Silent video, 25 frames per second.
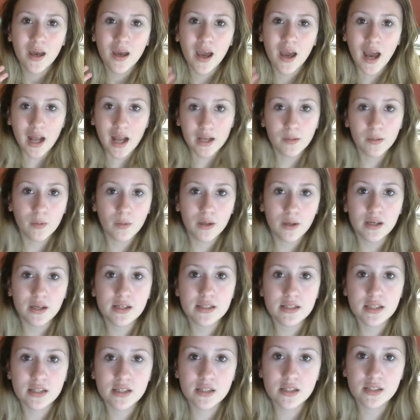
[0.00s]

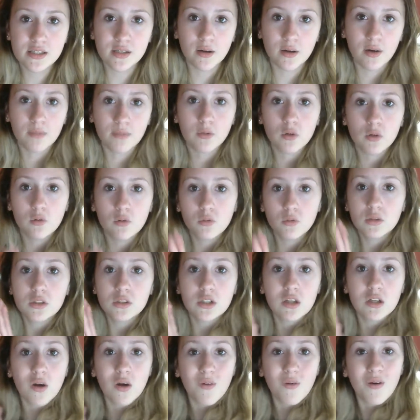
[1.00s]
Anyways, so I'm going to
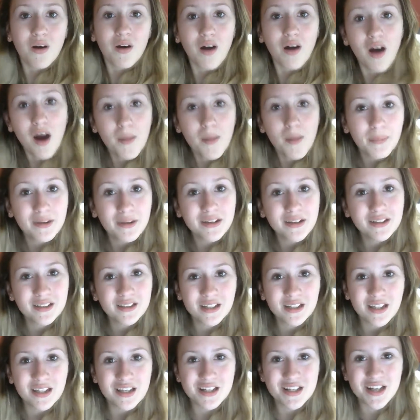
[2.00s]
go hop into
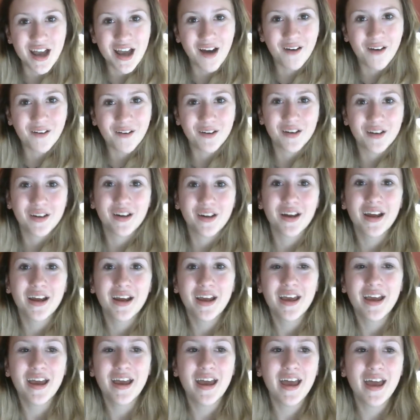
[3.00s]
the shower
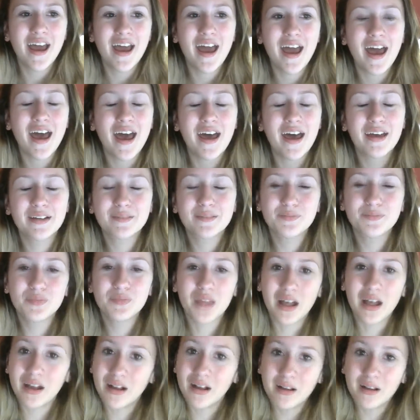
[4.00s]
and
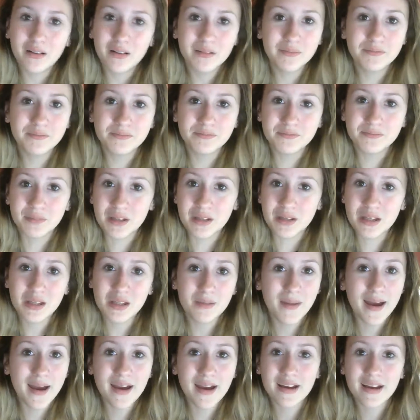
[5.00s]
I'll meet you
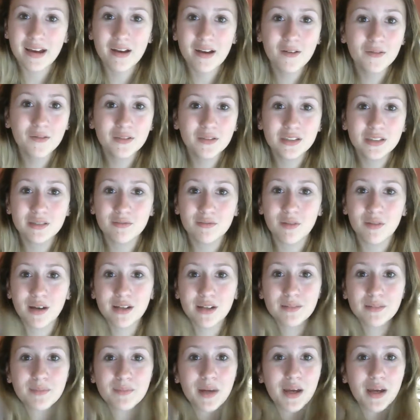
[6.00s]
back out
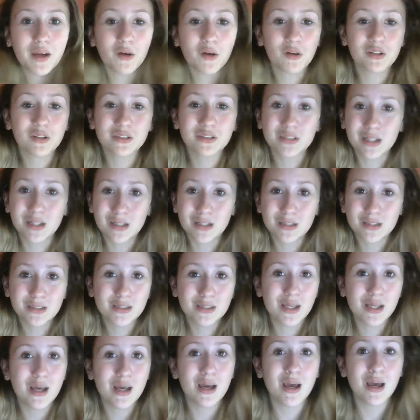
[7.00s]
when my hair is nice
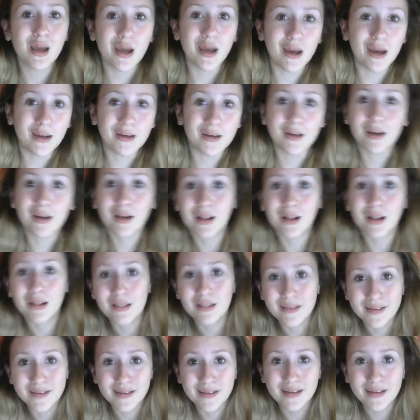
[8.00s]
and
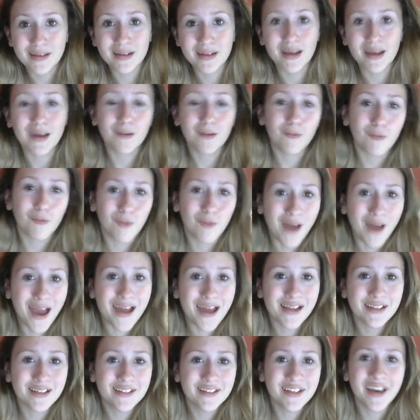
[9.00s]
clean and
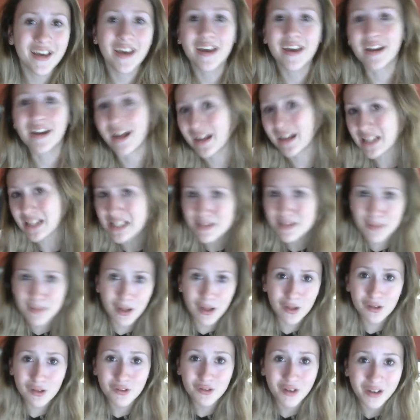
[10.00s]
wet and I
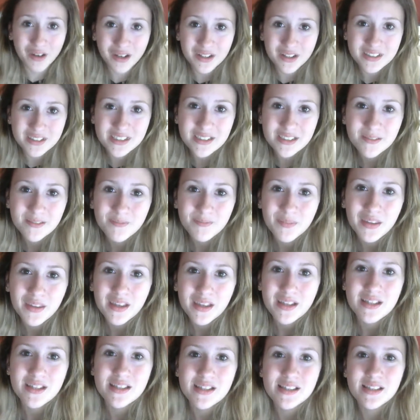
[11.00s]
smell great.
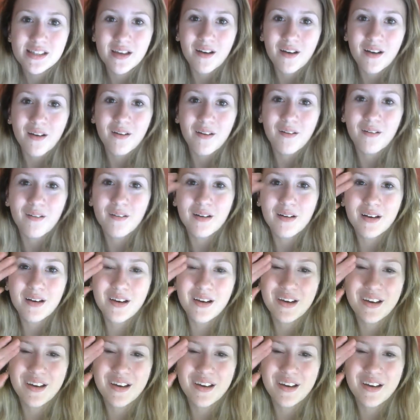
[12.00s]
So...